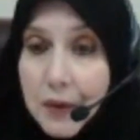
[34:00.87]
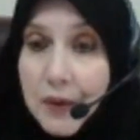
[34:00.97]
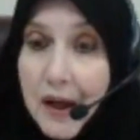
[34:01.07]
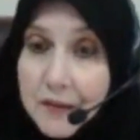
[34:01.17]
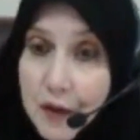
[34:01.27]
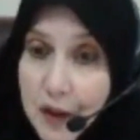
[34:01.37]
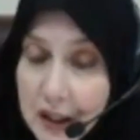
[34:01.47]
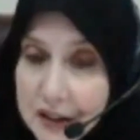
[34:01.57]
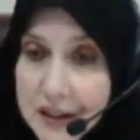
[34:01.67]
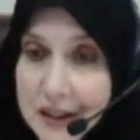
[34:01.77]
you'd have your
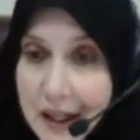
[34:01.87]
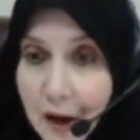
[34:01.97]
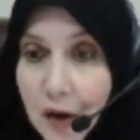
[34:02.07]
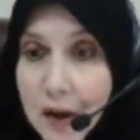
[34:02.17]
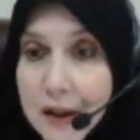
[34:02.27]
kids there